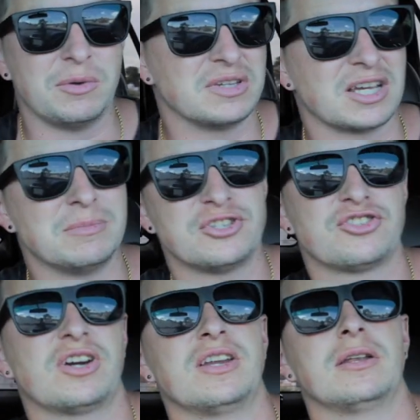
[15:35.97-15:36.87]
anyways, I'm
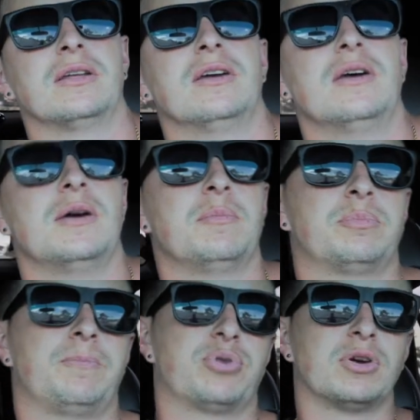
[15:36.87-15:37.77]
just trying to
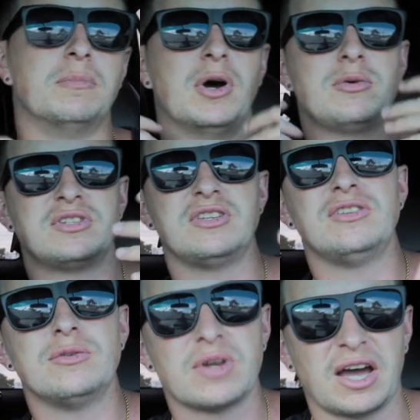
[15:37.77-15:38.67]
promote to
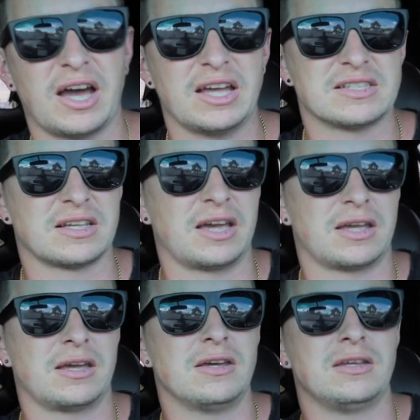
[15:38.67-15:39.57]
you guys,
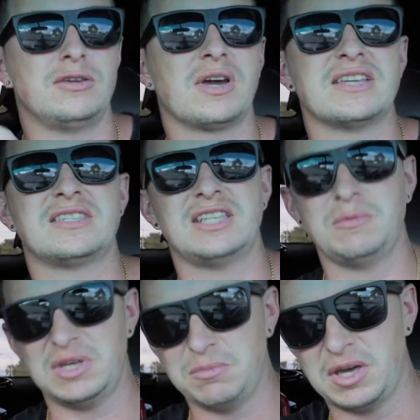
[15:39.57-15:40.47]
like, you guys
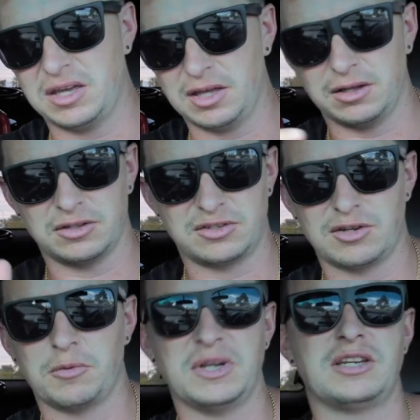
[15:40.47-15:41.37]
see me making
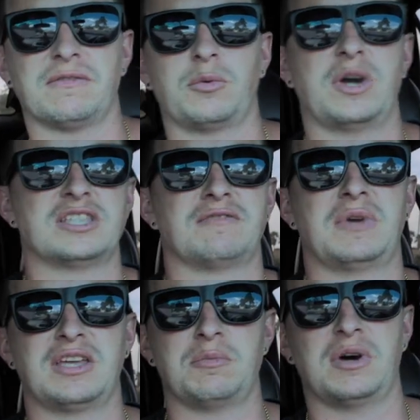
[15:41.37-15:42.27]
so many different ways of
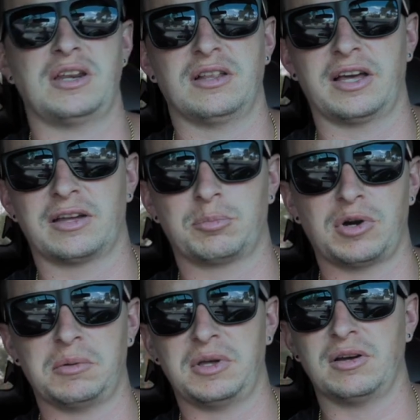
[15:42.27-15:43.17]
making money, like
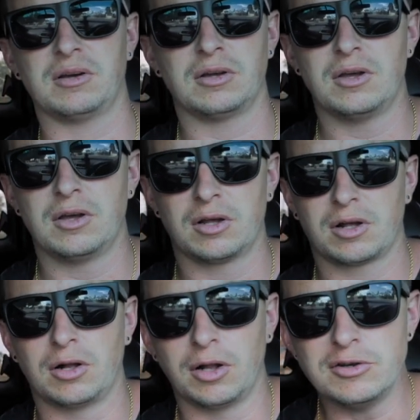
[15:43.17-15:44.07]
probably
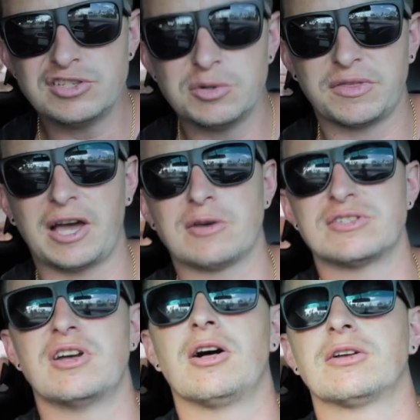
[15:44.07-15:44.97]
close to
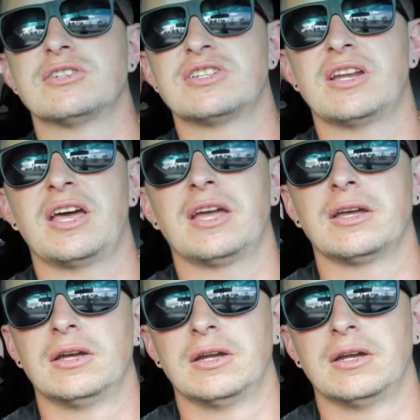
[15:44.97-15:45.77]
$1,000 today.